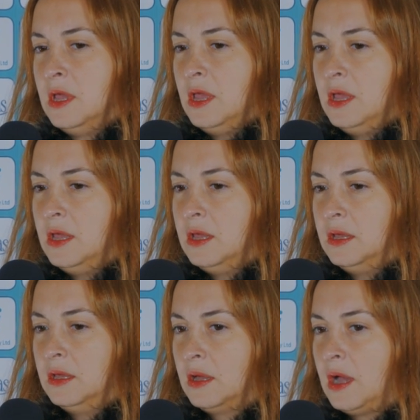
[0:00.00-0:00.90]

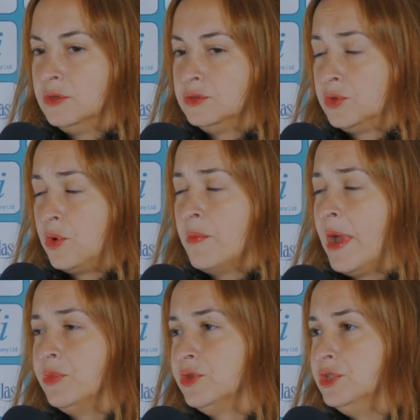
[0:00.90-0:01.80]
how strong
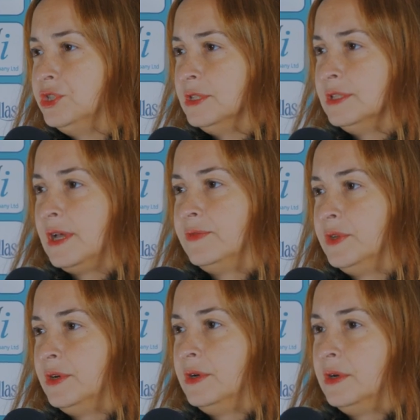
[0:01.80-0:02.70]
my position is
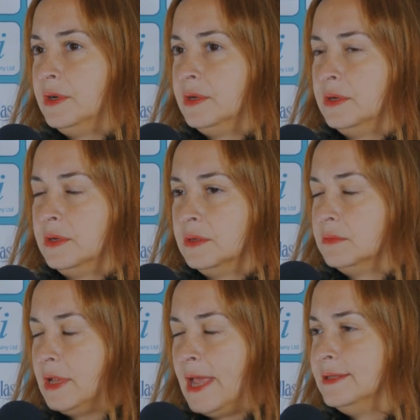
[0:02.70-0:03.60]
after
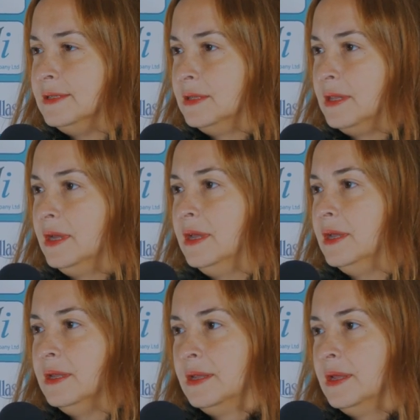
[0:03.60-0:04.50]
knight
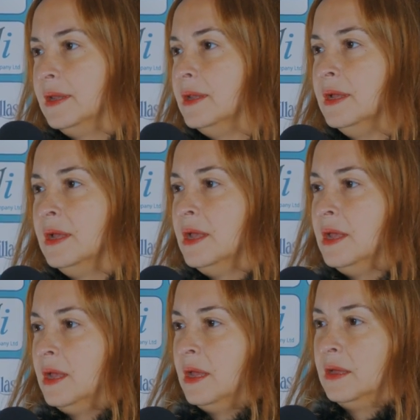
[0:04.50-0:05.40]
c3, and then
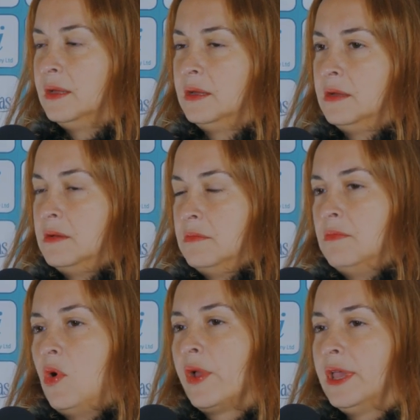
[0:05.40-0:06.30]

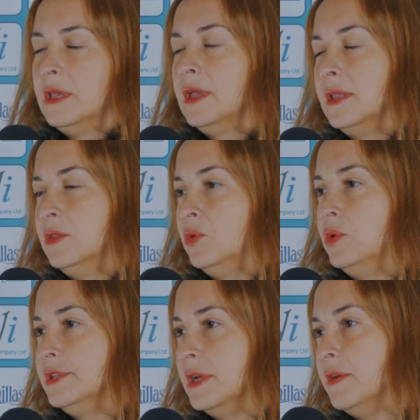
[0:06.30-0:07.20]
okay, he had
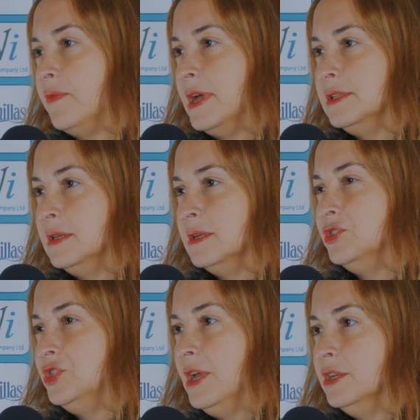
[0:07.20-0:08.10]
to sacrifice an
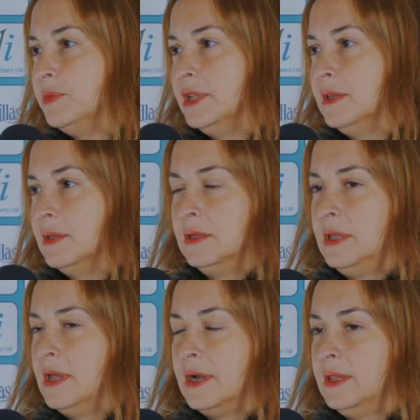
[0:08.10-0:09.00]
exchange, but
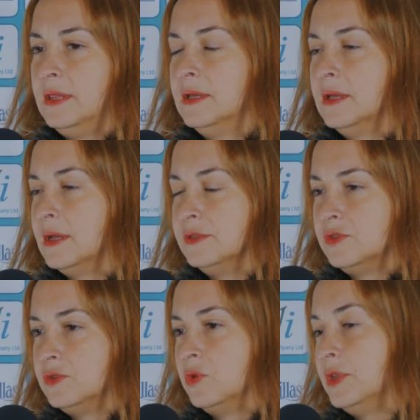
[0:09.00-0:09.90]
there I think he
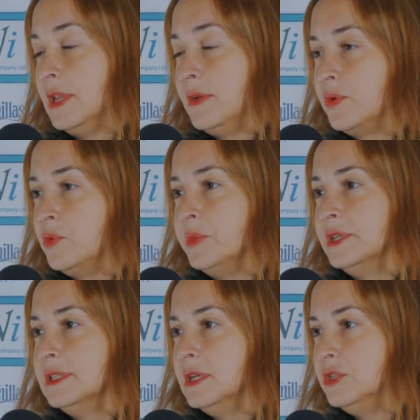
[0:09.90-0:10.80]
has not enough
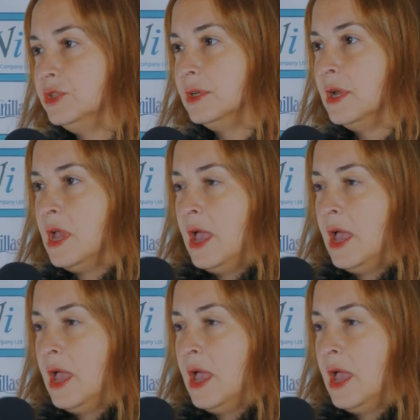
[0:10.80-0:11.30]
compensation.